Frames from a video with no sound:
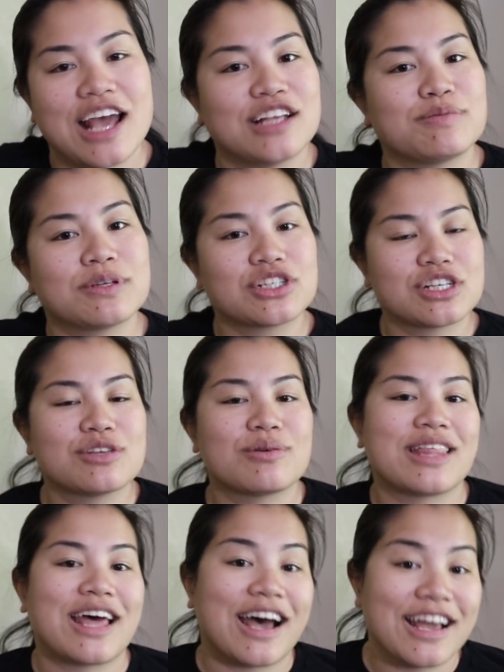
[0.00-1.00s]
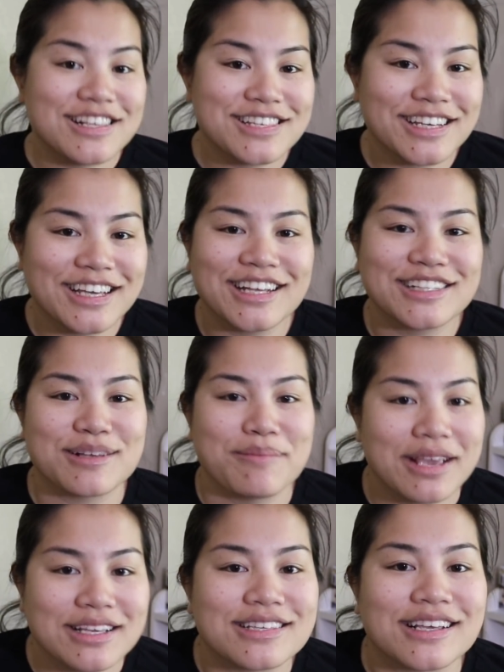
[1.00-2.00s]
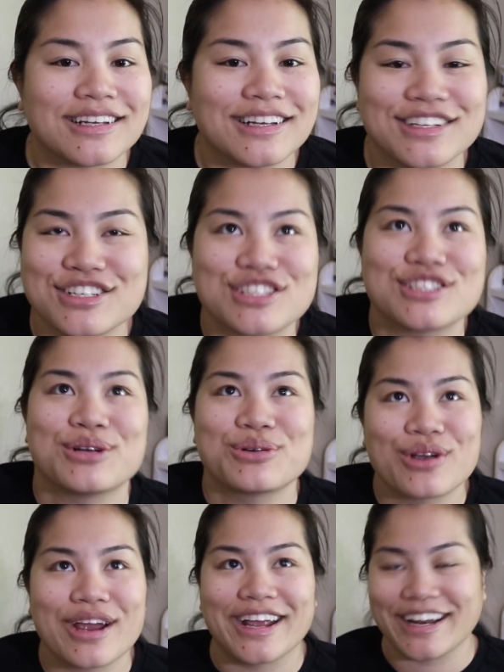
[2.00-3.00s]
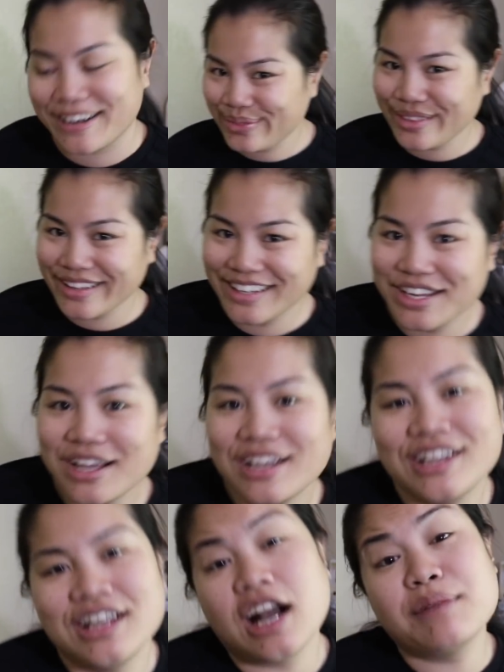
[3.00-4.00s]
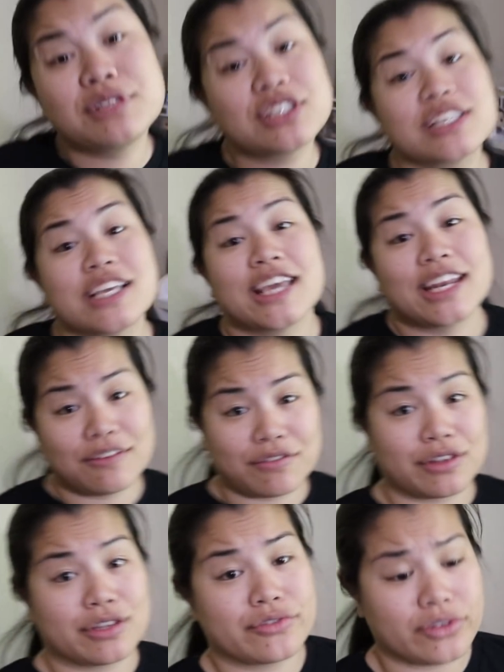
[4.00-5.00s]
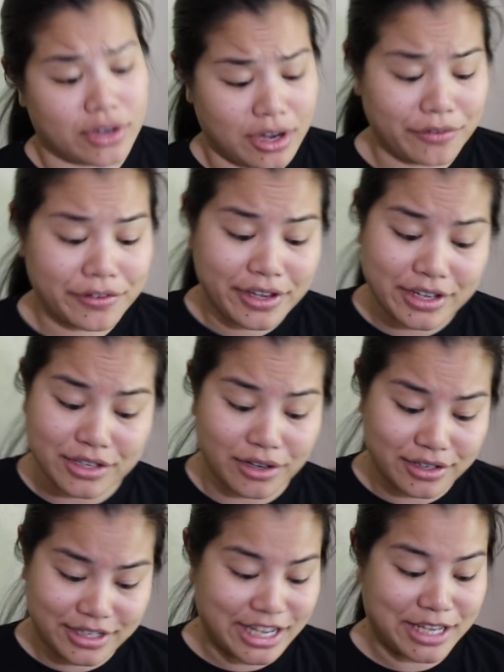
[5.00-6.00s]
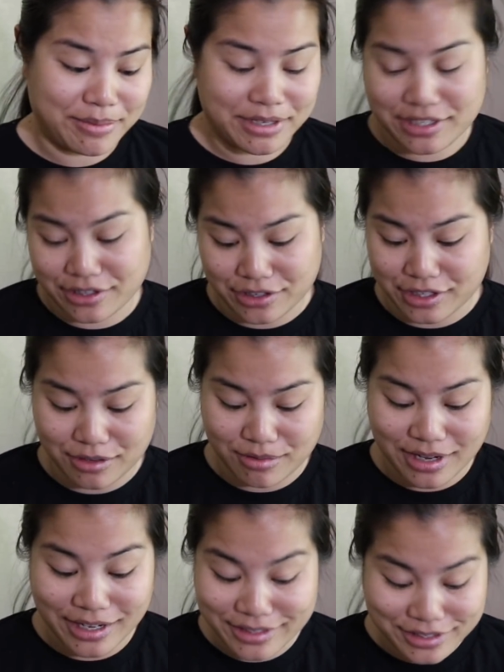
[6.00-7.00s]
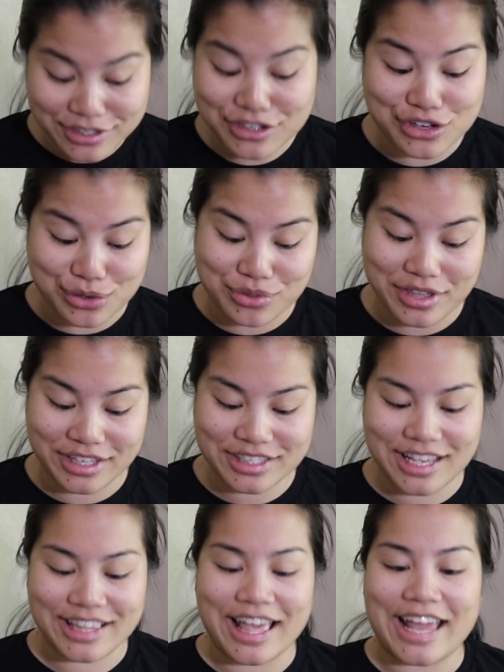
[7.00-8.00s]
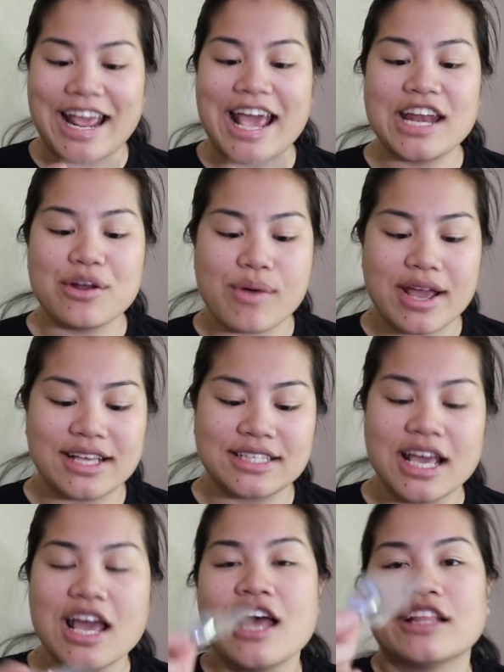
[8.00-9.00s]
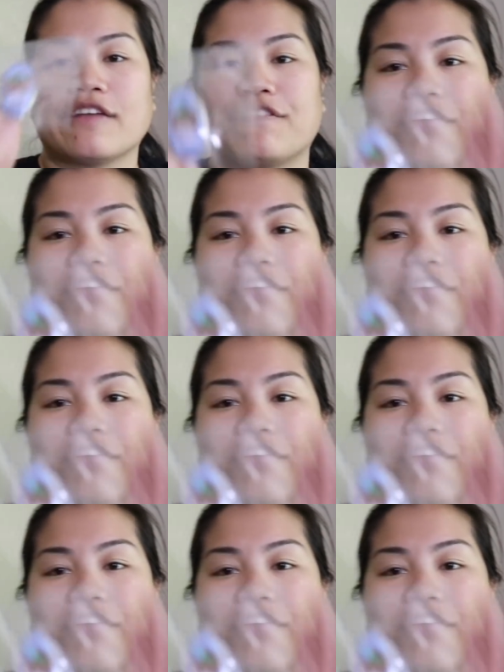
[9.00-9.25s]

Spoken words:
especially the way that I sing it, it's amazing. It's just so great. I'm just kidding for those of you. Hopefully you guys aren't taking me seriously when I do things like that. Anyways, the